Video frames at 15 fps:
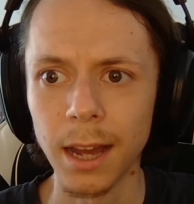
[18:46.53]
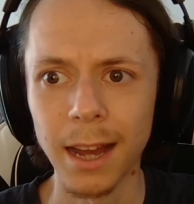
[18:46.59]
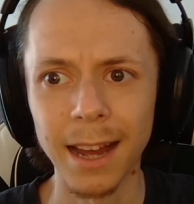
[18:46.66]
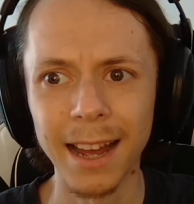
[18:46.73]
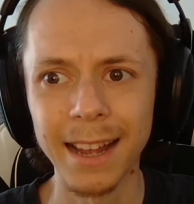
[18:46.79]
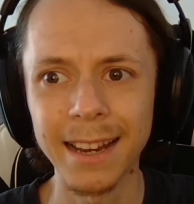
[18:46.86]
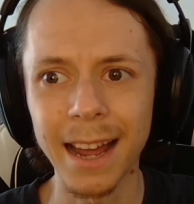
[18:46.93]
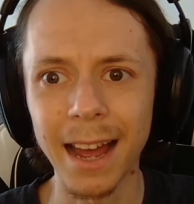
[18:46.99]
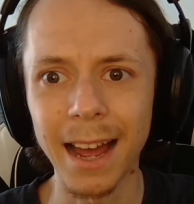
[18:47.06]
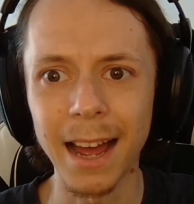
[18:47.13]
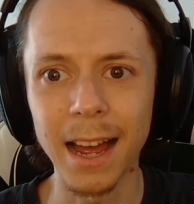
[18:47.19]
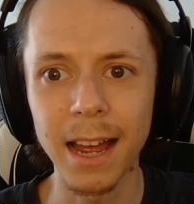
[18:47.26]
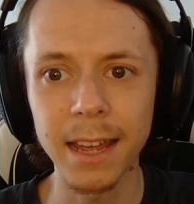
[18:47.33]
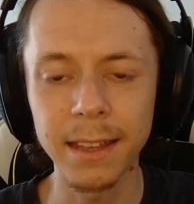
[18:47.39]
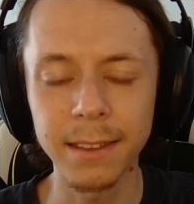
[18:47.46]
and
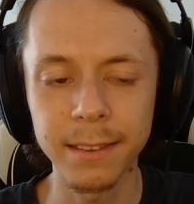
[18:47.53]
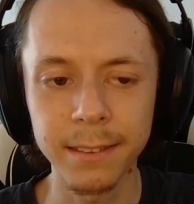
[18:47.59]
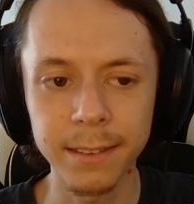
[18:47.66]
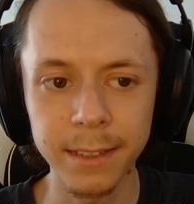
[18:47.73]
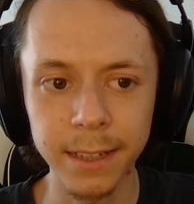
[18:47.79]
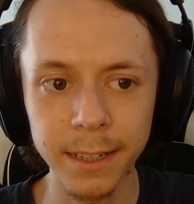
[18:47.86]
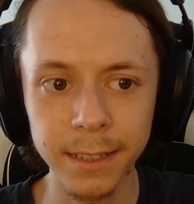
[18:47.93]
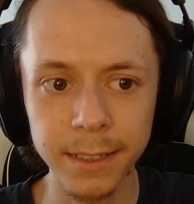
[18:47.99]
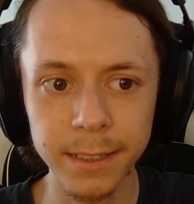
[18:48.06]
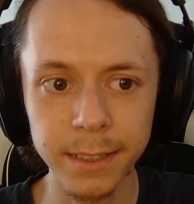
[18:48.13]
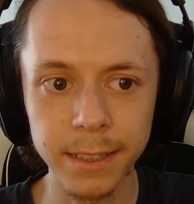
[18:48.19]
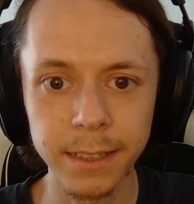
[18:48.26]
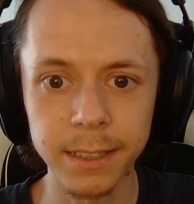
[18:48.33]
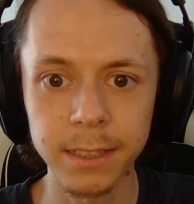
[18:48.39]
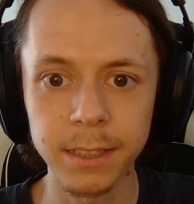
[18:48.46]
I think
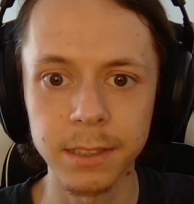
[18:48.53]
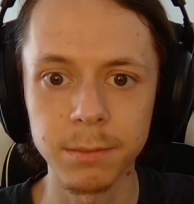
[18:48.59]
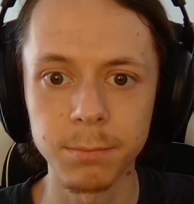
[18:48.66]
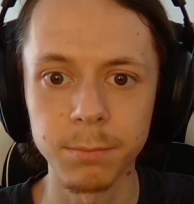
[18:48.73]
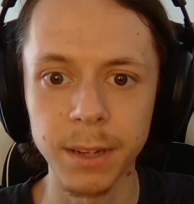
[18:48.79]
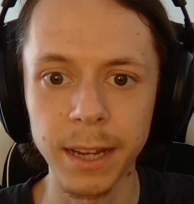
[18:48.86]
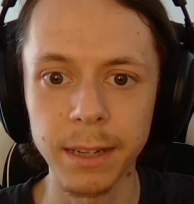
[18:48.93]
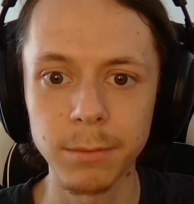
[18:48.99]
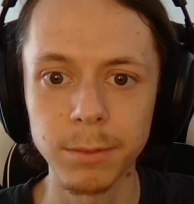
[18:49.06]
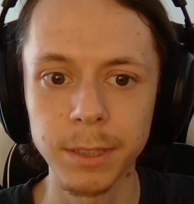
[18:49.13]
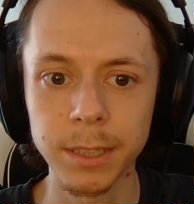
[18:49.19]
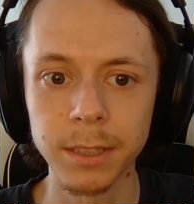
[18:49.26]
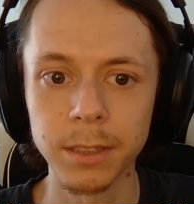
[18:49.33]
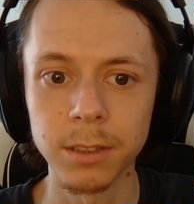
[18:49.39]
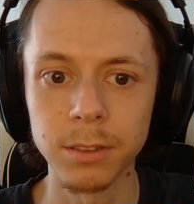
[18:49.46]
it's
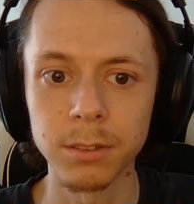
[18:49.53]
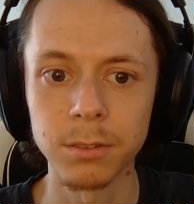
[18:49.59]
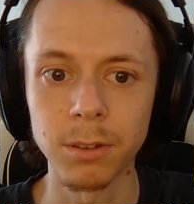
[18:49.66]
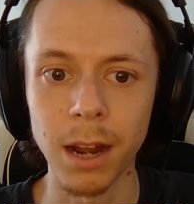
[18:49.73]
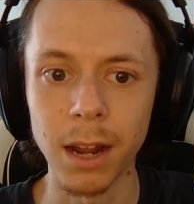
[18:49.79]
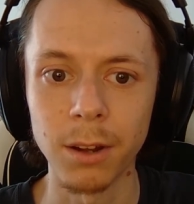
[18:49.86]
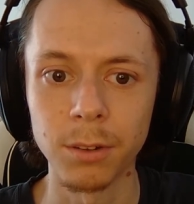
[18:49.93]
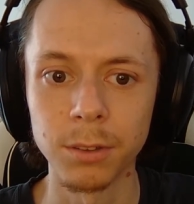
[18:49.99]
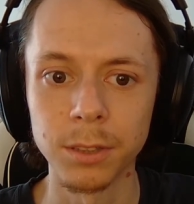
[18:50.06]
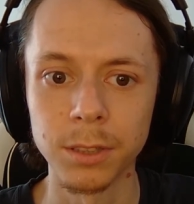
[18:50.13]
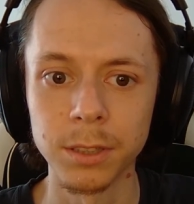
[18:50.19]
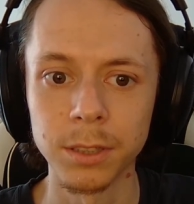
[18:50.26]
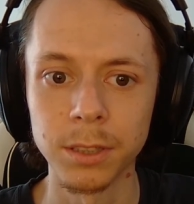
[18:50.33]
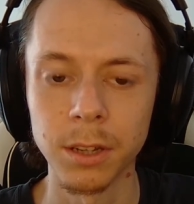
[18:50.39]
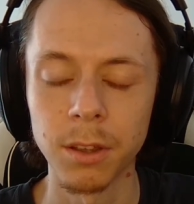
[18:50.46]
maybe
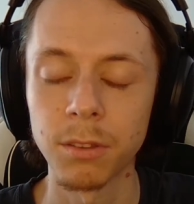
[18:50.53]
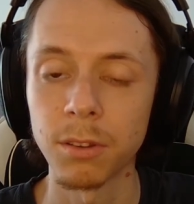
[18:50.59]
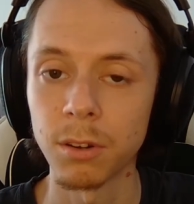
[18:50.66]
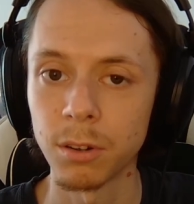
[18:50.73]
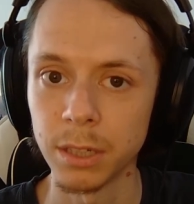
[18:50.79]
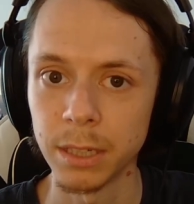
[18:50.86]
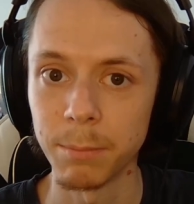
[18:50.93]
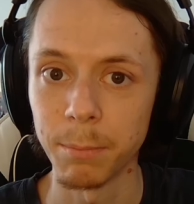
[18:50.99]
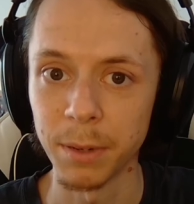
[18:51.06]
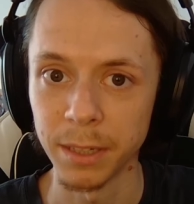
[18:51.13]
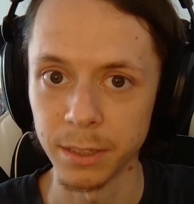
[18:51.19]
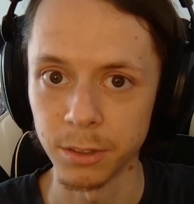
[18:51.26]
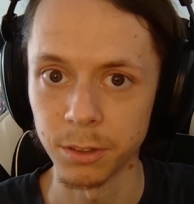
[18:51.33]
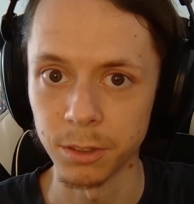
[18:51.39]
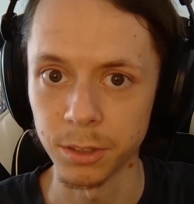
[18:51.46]
around 30
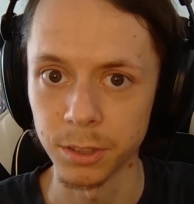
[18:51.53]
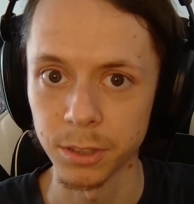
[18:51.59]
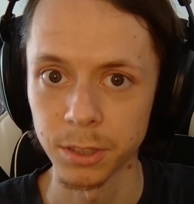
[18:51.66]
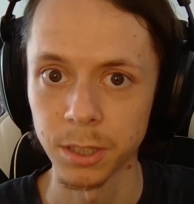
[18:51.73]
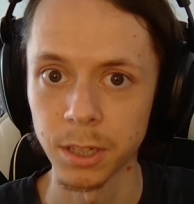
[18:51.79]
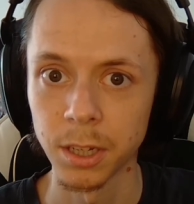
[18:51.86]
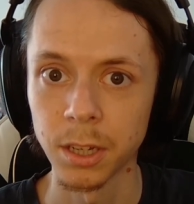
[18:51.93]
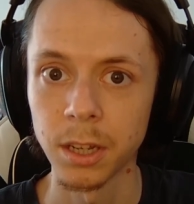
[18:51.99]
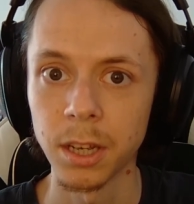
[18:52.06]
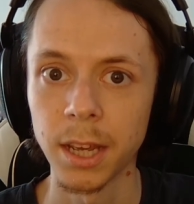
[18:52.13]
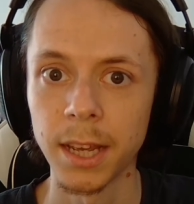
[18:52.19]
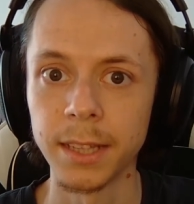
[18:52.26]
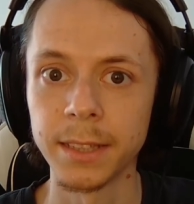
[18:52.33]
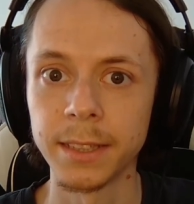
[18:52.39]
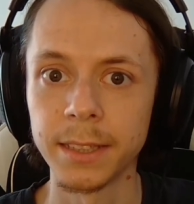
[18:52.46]
meters,
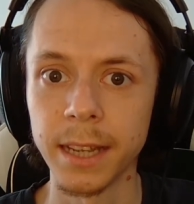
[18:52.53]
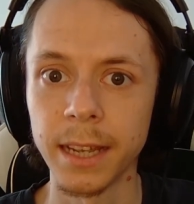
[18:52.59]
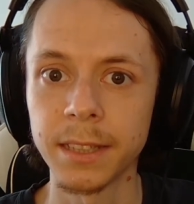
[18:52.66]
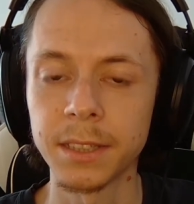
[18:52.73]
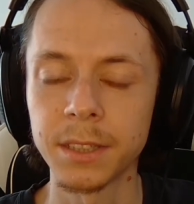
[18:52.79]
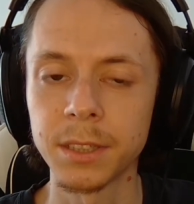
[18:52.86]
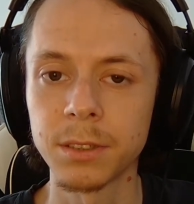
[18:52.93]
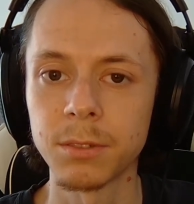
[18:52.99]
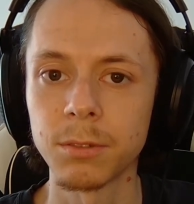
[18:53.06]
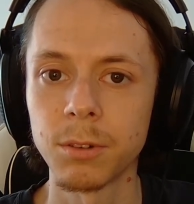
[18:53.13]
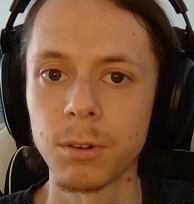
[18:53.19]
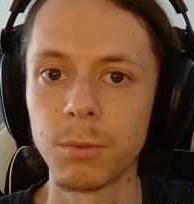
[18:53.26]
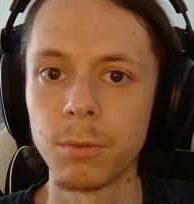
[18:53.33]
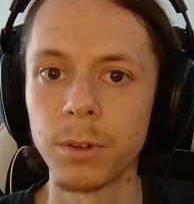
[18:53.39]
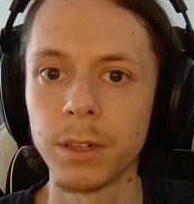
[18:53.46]
and that's
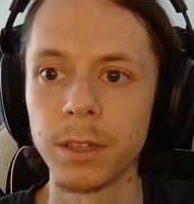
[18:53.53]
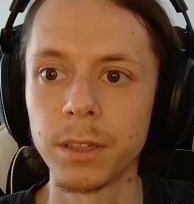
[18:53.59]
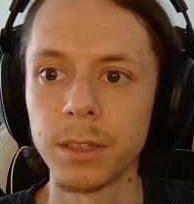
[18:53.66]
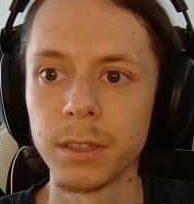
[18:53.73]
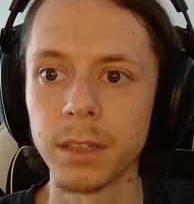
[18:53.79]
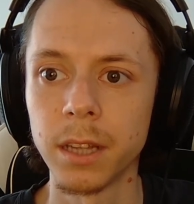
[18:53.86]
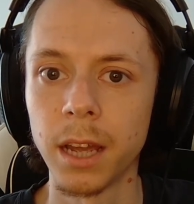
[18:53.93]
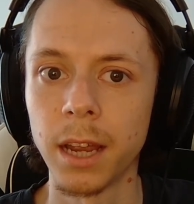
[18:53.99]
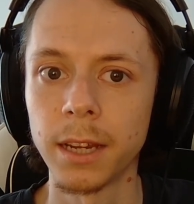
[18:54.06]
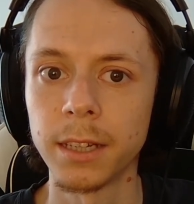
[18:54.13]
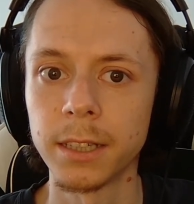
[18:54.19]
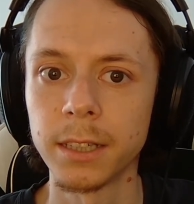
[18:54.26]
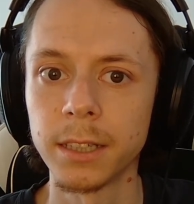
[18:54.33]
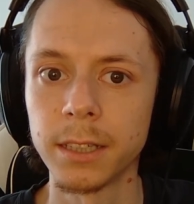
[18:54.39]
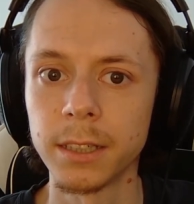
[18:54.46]
with
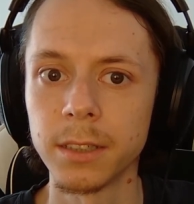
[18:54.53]
like